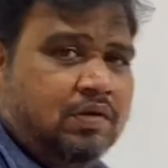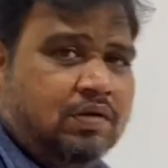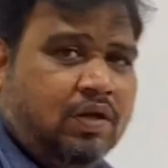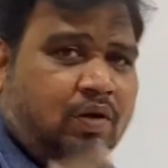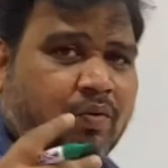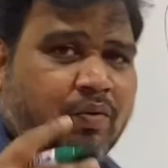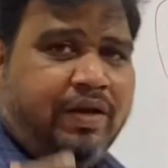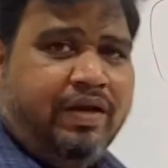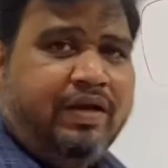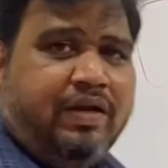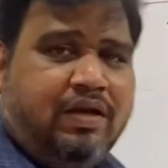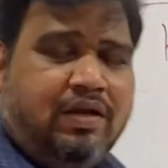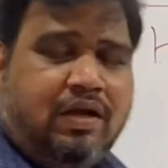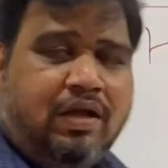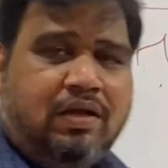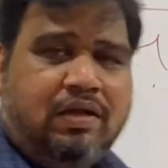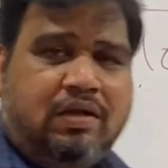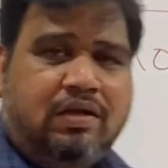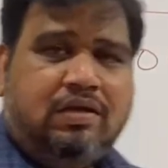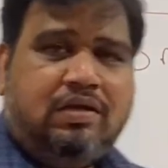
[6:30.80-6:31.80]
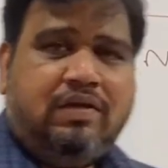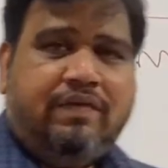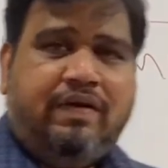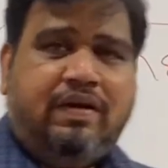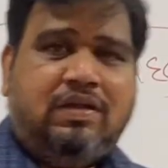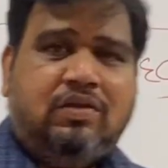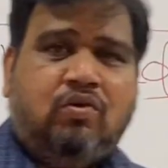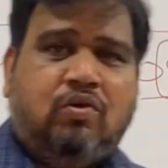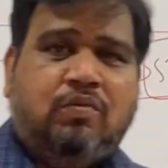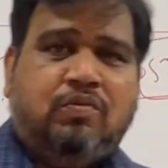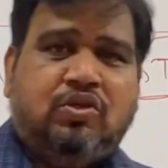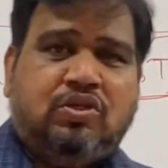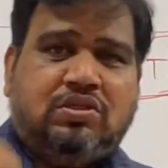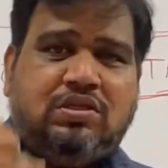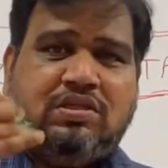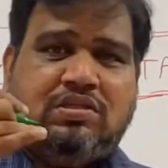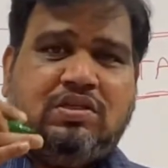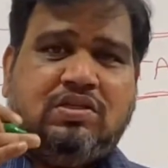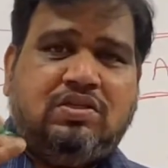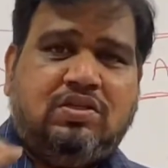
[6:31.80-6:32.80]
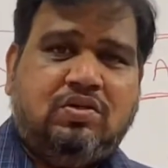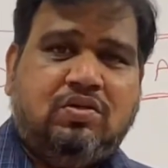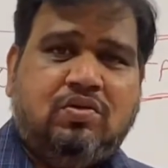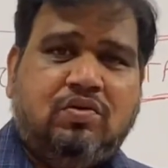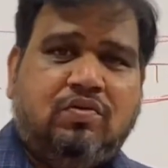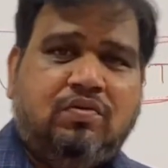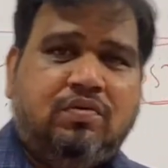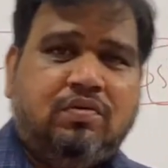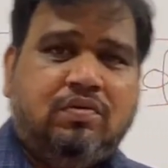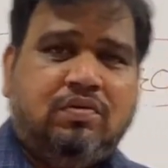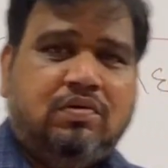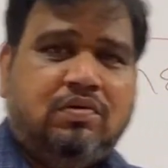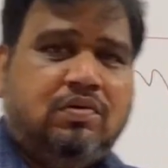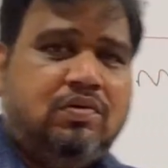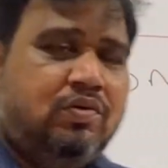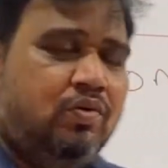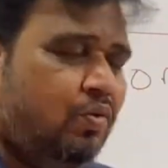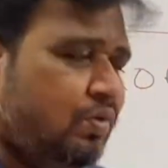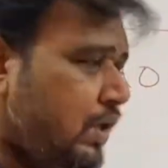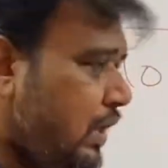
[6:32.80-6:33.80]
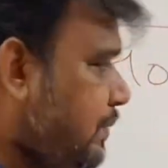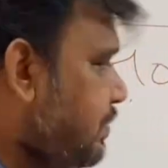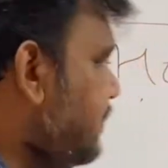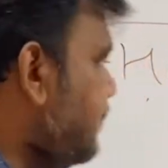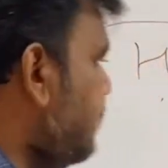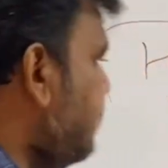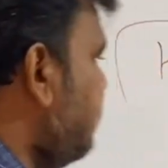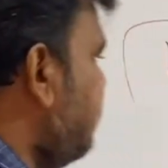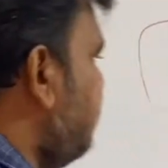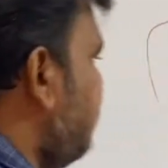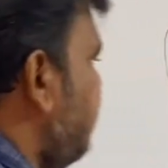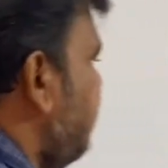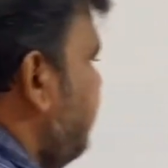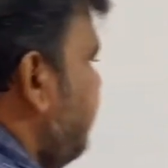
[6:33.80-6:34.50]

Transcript: Now I divide the homeostasis into two types.